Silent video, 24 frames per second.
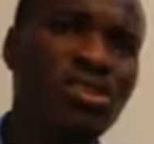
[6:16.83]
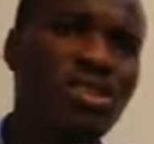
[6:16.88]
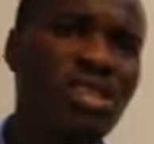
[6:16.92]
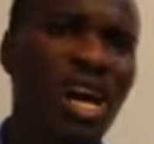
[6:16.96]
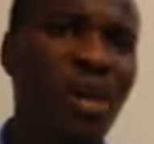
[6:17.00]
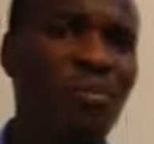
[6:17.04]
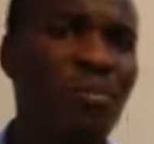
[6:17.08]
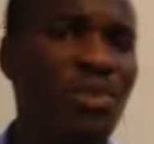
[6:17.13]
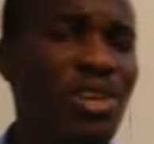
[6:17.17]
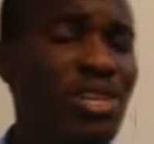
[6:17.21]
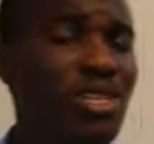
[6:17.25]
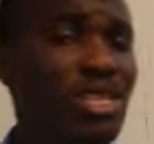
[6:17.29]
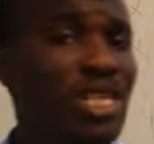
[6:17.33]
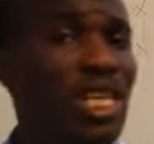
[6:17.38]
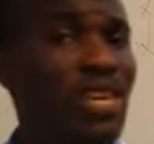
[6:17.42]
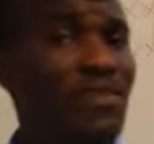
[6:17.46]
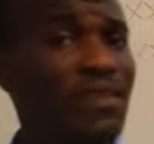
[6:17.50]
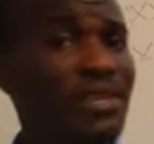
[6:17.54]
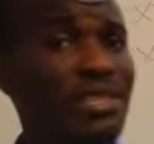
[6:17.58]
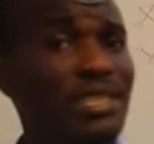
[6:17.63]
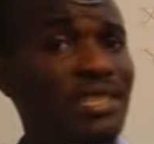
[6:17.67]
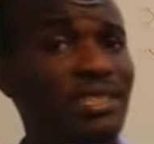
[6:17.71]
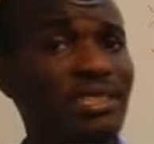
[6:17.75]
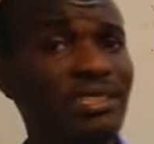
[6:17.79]
That means if
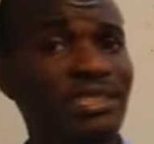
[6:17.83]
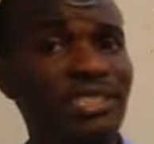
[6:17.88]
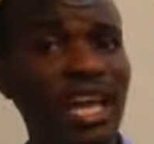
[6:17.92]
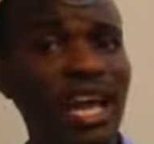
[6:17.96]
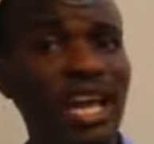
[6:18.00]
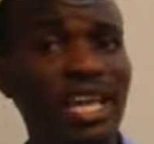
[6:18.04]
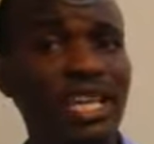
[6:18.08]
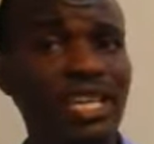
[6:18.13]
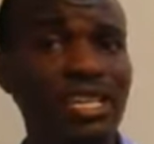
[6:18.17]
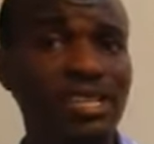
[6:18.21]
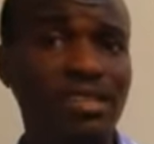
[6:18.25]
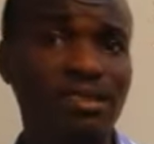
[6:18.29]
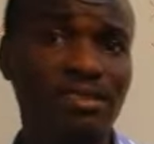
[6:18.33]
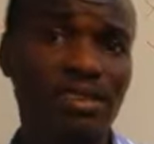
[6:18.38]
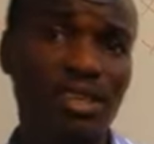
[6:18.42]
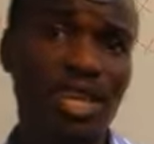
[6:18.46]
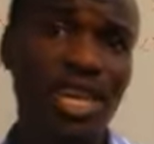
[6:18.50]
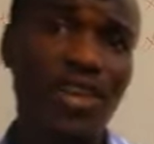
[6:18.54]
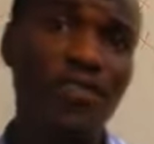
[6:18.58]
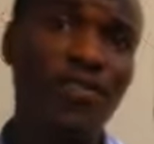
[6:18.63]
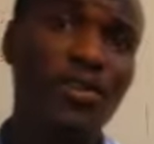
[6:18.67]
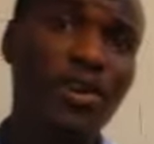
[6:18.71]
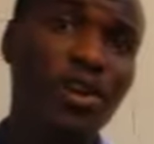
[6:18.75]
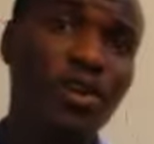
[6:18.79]
this check,
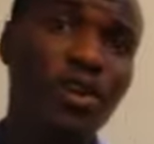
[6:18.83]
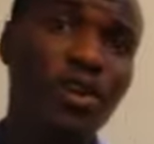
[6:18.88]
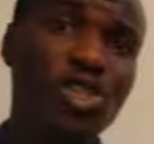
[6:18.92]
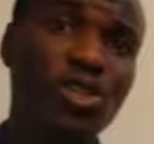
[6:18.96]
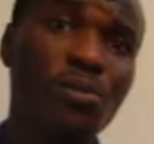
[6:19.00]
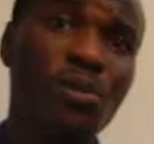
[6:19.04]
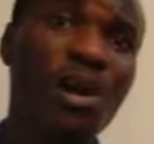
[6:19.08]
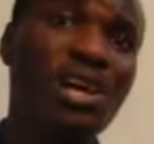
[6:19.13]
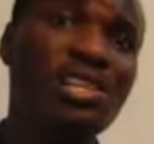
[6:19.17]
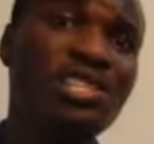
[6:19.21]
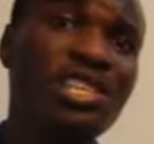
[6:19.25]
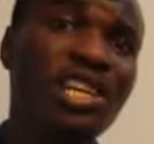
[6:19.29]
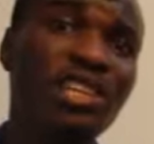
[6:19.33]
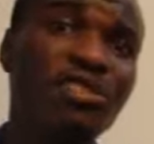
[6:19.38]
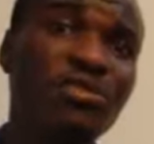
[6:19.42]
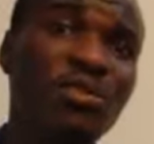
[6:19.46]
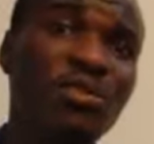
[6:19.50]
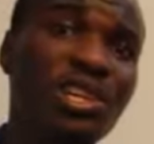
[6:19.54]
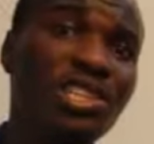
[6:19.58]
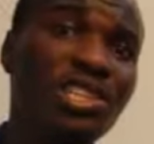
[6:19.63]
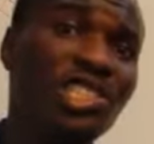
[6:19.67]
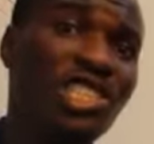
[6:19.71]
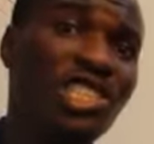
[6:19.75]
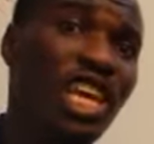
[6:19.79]
if a customer sends
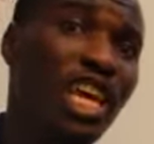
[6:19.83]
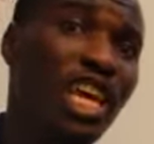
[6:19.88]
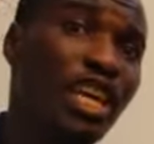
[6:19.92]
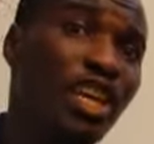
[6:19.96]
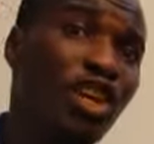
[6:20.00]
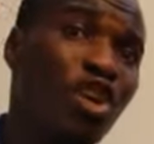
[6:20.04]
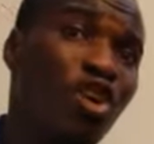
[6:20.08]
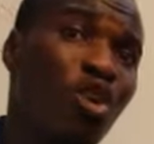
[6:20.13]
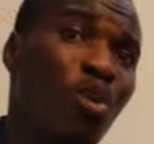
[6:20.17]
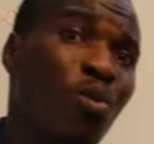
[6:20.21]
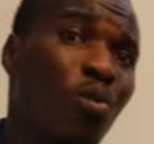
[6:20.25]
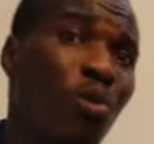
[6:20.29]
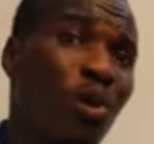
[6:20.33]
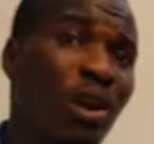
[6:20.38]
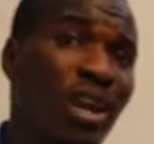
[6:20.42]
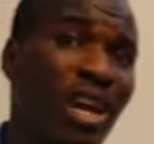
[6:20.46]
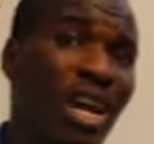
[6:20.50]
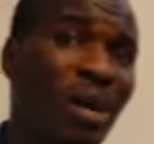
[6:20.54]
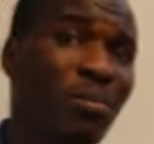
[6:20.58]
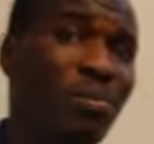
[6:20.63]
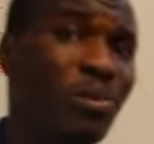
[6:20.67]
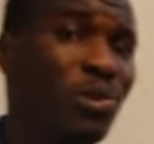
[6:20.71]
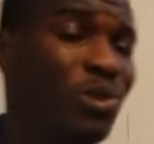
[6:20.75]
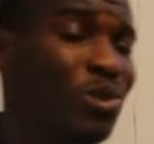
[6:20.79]
you a check, what
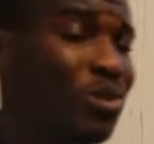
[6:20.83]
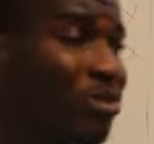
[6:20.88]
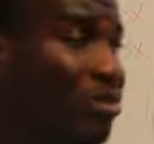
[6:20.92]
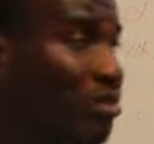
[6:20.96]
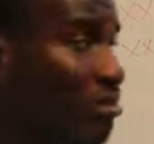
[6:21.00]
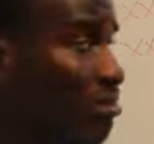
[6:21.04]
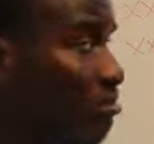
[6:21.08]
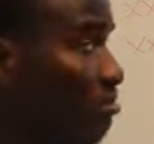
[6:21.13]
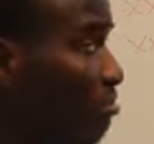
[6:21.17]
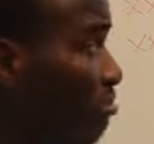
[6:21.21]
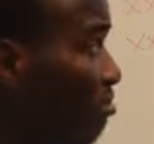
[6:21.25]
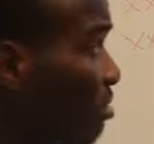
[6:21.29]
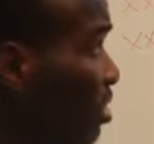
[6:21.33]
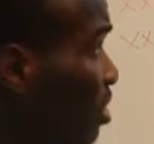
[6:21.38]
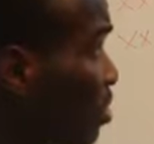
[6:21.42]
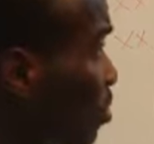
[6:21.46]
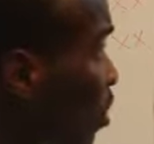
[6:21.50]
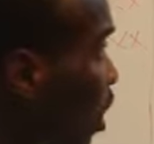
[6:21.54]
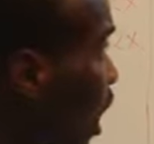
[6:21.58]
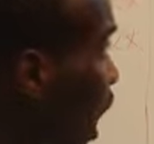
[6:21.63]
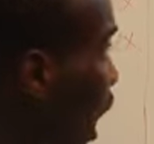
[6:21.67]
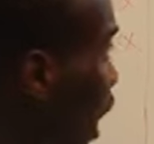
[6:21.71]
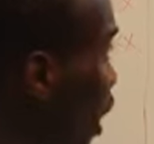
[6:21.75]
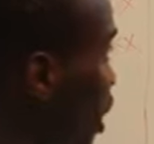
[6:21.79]
happens? You
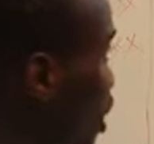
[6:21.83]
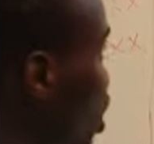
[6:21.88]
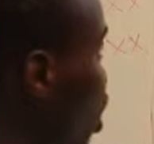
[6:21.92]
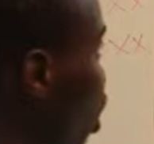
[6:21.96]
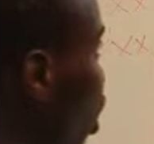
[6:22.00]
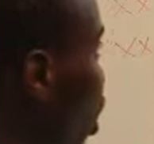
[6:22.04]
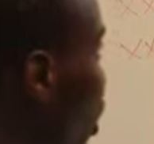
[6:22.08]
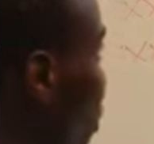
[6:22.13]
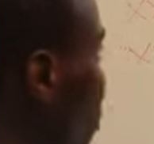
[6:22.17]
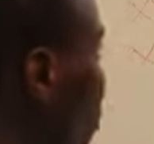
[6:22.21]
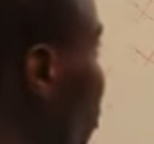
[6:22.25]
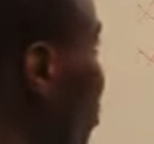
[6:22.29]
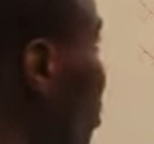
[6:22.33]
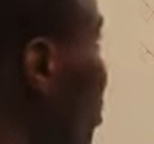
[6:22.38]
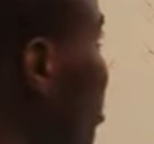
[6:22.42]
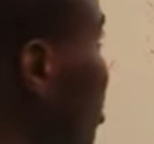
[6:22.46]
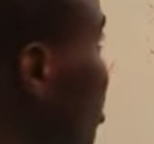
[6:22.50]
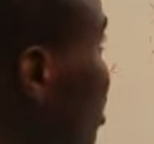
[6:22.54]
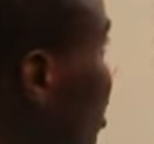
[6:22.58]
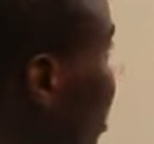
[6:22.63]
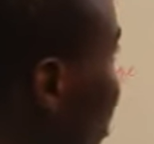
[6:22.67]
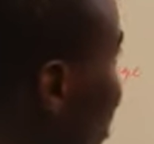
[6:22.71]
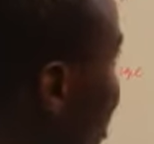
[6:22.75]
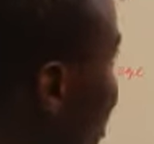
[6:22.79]
are going
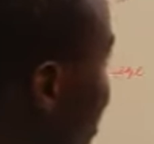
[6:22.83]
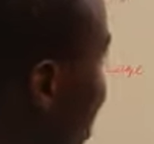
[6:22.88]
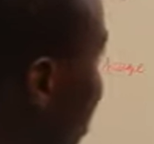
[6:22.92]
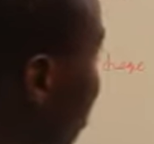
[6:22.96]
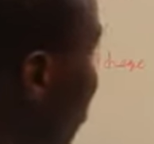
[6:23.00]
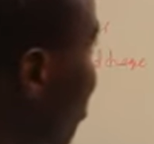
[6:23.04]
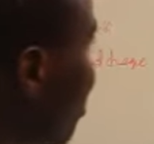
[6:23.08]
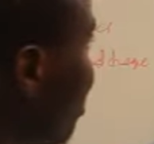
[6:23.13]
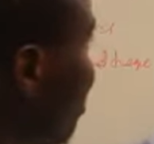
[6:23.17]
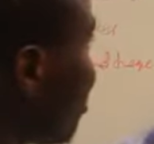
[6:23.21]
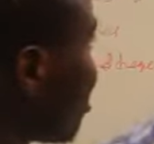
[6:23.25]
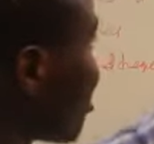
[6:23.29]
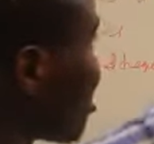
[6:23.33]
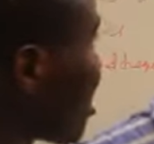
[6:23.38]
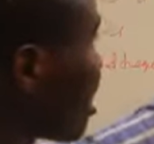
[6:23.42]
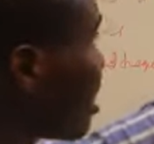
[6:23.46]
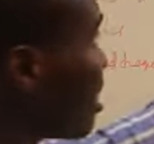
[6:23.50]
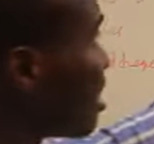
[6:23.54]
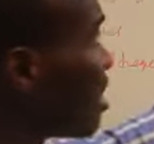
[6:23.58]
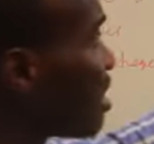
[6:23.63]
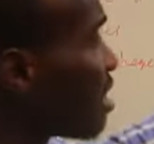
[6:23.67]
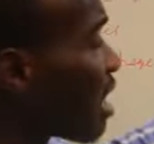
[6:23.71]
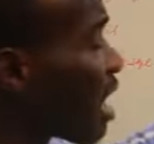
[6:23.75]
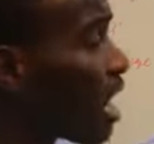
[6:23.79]
to
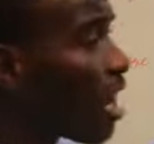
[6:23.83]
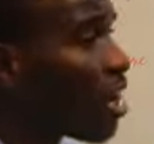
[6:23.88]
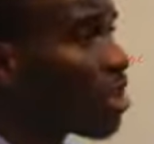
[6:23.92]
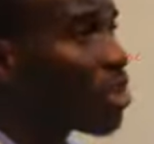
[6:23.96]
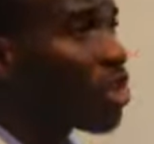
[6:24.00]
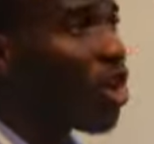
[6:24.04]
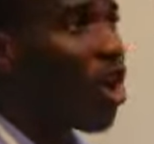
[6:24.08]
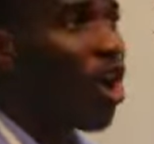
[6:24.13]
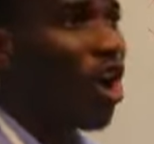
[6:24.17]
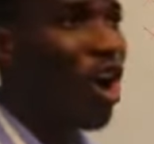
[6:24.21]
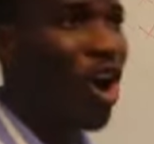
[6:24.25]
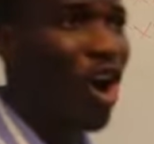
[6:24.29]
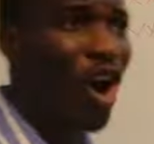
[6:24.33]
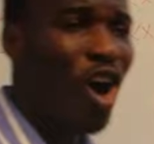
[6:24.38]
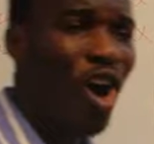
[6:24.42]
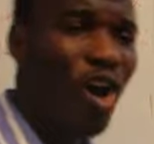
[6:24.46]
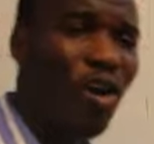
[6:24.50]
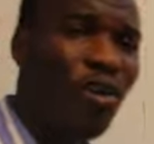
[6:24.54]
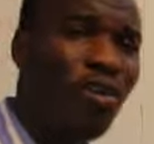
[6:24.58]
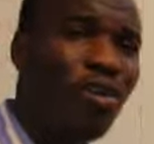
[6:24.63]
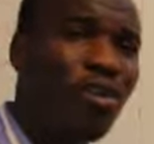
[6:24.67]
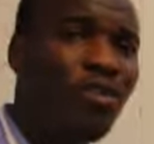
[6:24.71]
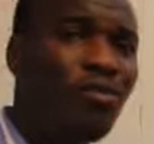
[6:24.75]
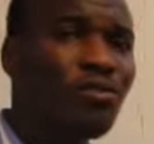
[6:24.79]
credit the account
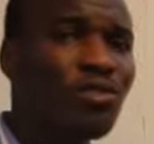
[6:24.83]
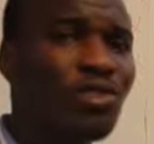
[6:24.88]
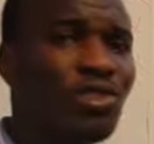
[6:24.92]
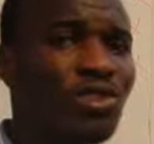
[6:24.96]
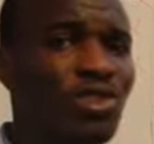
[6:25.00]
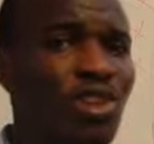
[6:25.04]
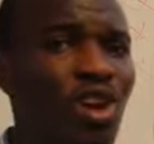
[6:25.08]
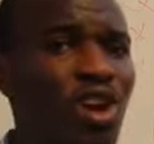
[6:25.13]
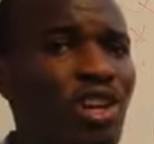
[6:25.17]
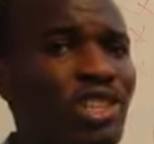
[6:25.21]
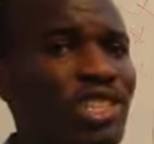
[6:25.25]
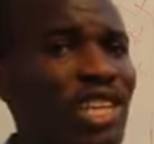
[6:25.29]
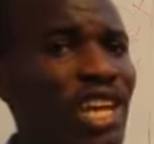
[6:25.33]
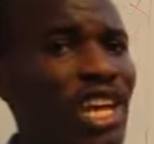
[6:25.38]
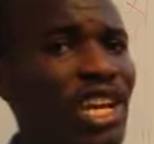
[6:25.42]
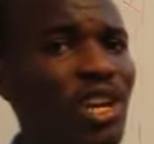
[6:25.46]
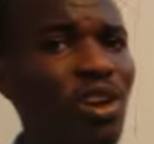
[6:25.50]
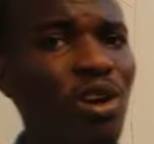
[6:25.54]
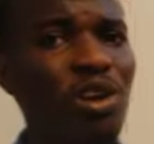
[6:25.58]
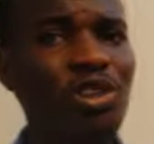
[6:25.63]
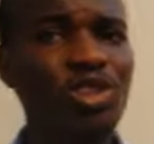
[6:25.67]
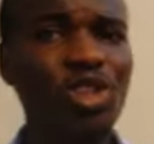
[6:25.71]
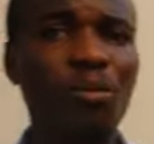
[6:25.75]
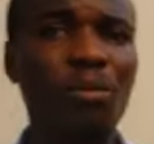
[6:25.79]
of such a
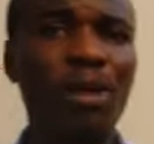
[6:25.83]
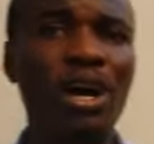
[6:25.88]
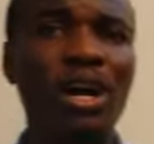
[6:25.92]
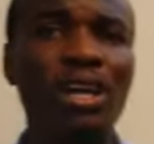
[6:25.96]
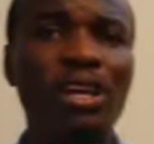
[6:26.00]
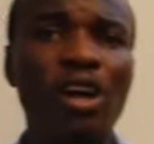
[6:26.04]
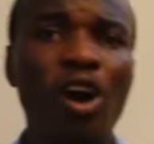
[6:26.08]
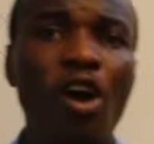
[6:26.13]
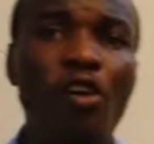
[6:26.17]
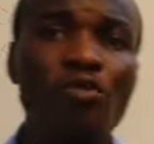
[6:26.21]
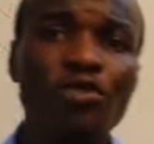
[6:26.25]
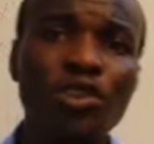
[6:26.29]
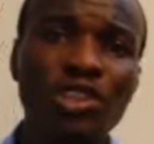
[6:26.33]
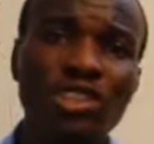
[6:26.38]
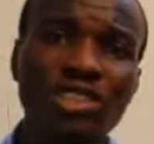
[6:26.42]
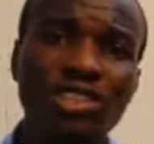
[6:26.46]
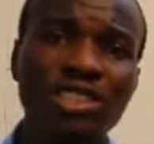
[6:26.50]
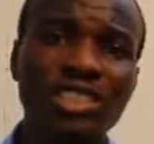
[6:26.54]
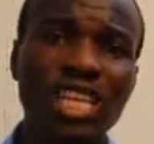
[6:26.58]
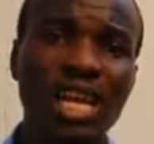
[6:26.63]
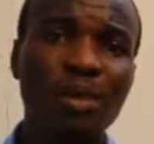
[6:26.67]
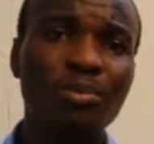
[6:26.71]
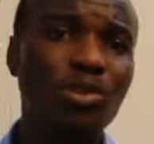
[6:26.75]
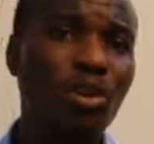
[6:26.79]
customer, of such a
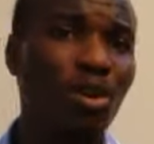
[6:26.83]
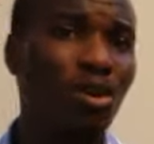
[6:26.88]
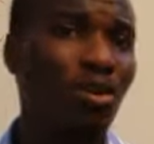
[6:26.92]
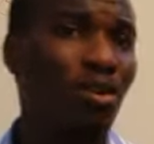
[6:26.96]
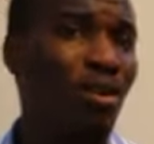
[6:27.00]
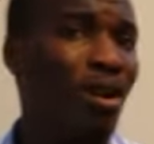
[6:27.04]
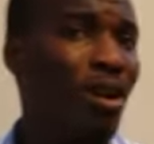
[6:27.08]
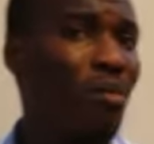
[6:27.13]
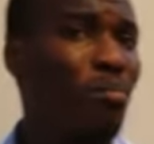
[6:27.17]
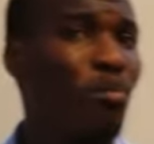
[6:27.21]
debtor.